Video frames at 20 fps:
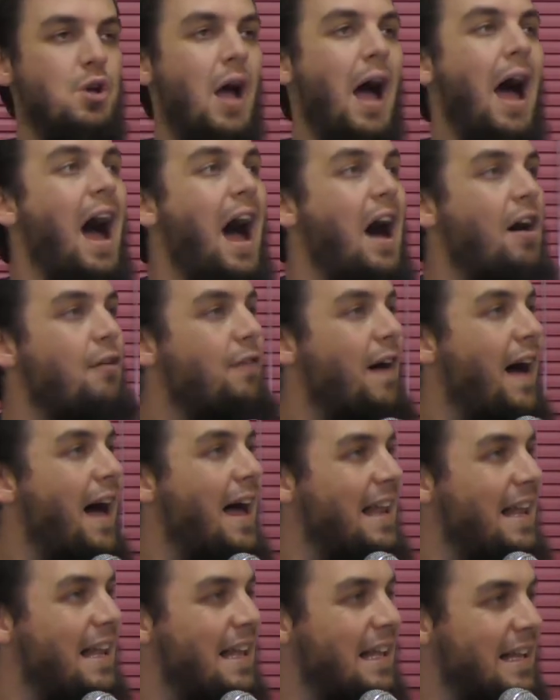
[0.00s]
to have
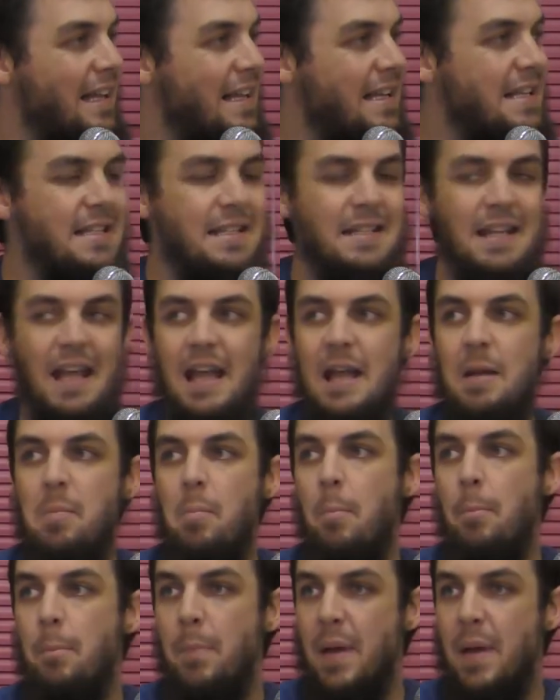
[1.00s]
at least a